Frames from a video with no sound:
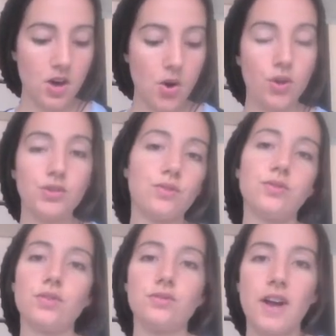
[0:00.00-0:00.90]
Also
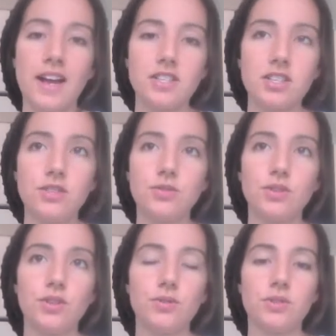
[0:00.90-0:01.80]
for rashes, you
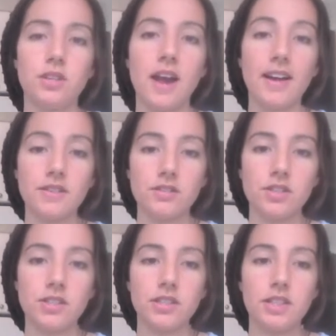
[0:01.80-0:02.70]
could use it
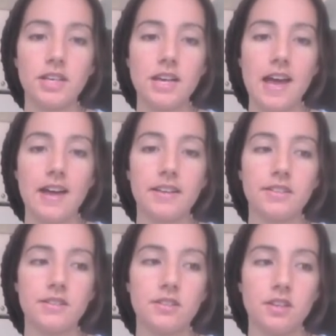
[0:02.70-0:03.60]
externally and
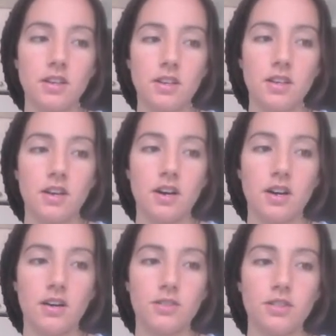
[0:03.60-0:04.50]

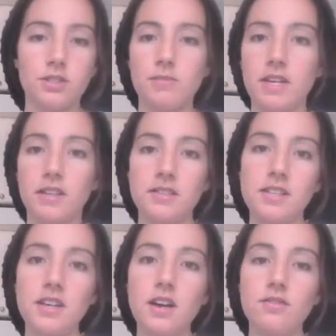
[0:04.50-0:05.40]
just make a
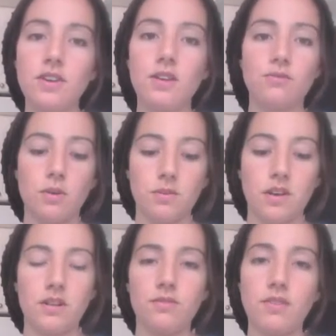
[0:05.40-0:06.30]
tea of it, rub it
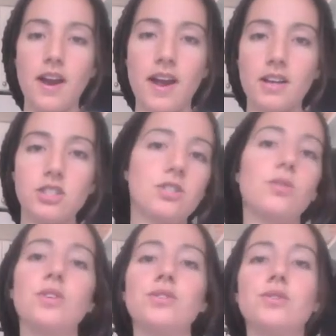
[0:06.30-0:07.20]
on a rash.
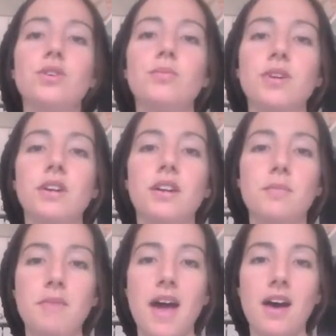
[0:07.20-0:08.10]
Also, you could put it in
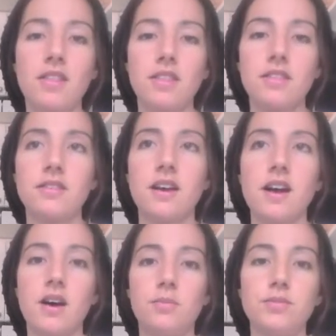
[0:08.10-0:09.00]
a bath to
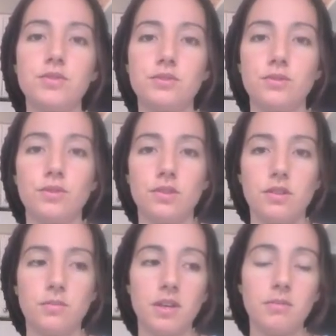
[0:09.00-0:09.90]
help soothe
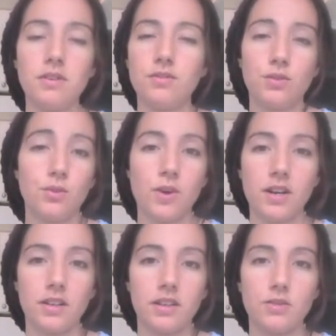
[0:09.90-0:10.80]
the baby if you don't want
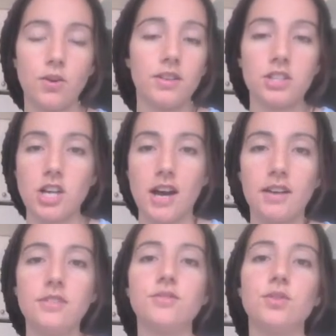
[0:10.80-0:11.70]
to, or the
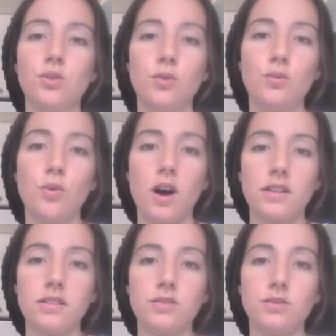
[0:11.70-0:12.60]
child if you don't
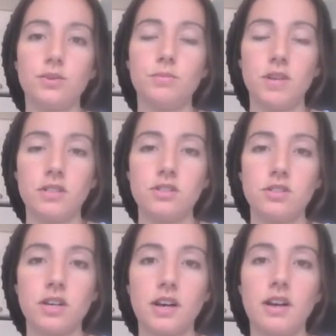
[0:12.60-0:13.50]
want to
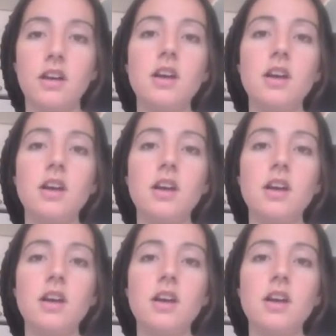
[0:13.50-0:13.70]
administer it